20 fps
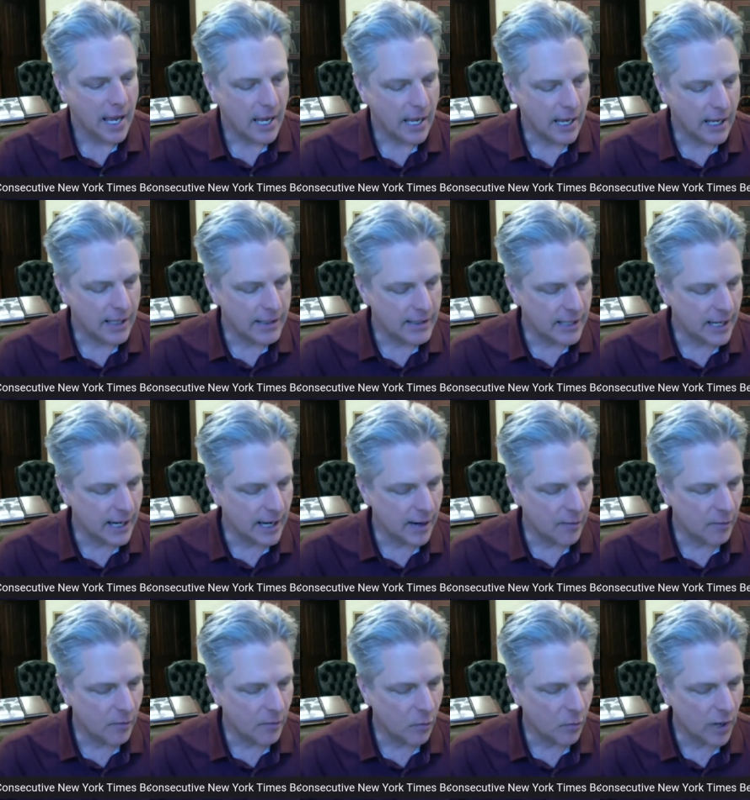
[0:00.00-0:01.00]
And
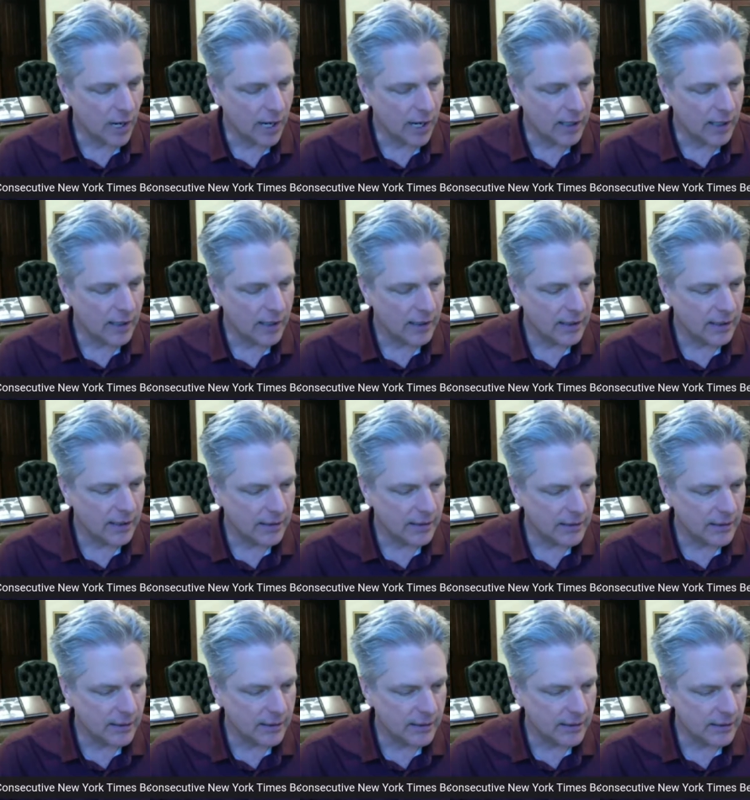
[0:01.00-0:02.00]
um, when
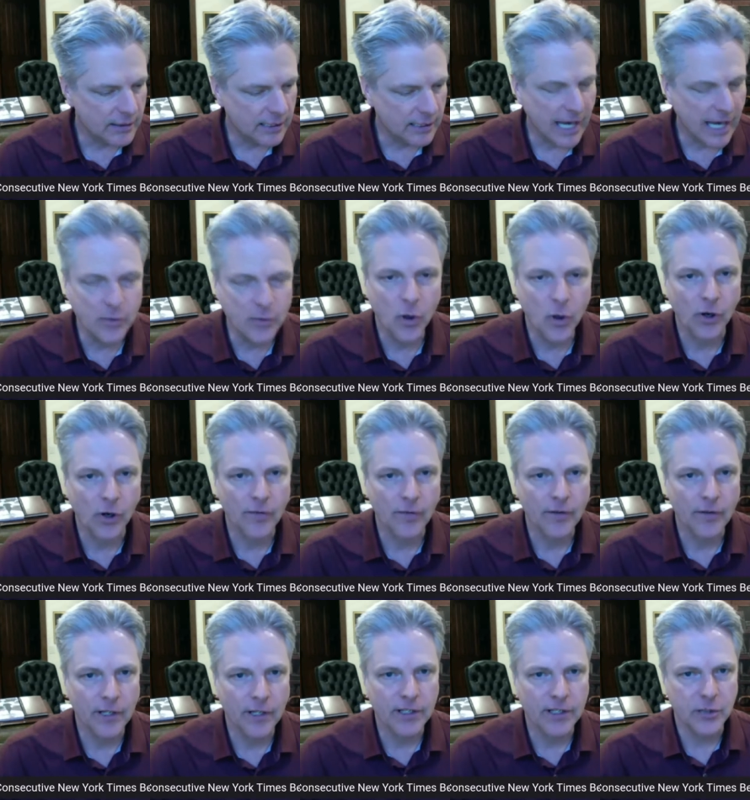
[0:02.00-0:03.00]
the caseworker
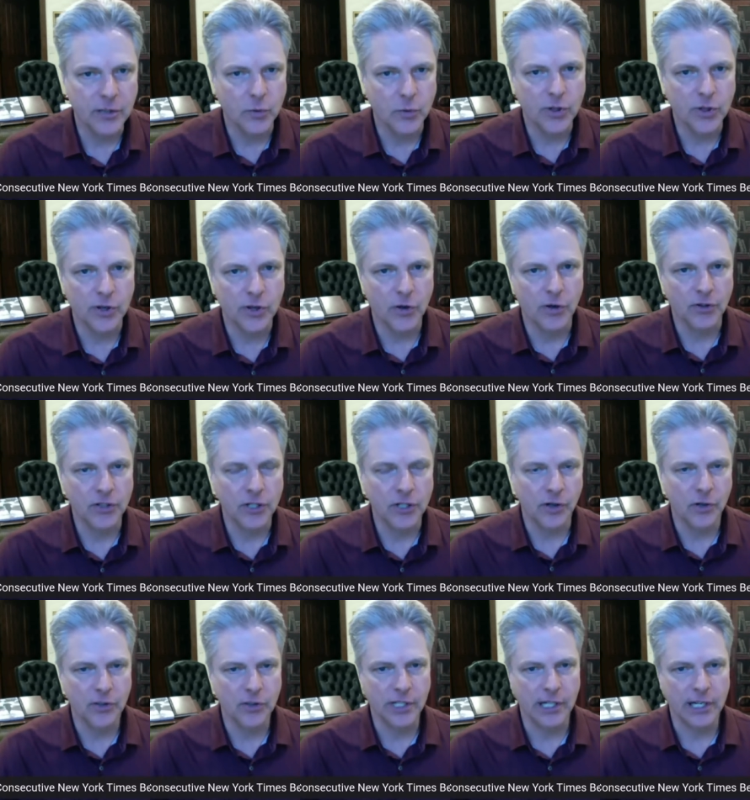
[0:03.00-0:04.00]
finishes with the nurse, she
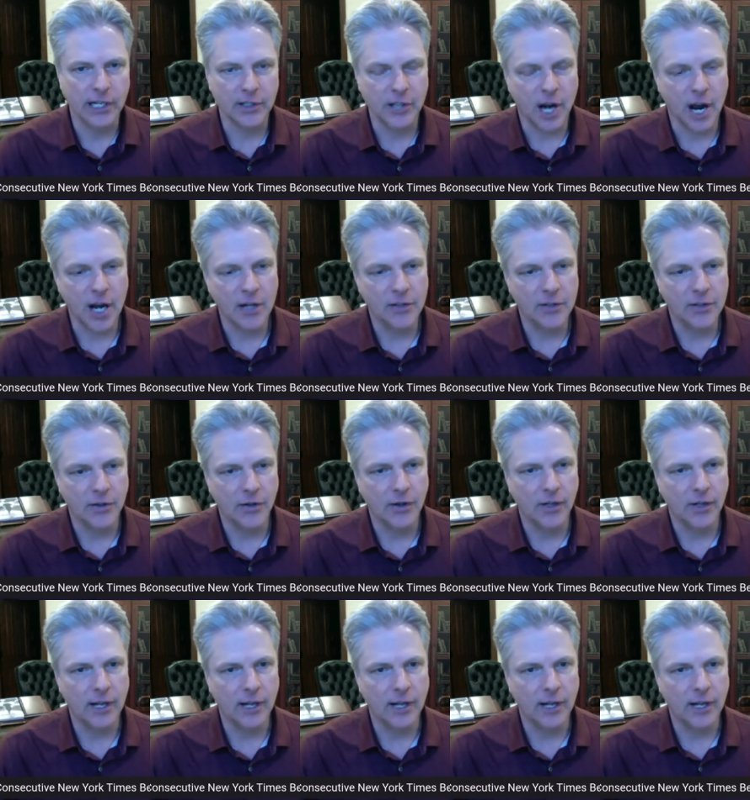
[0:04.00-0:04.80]
goes to get a doctor,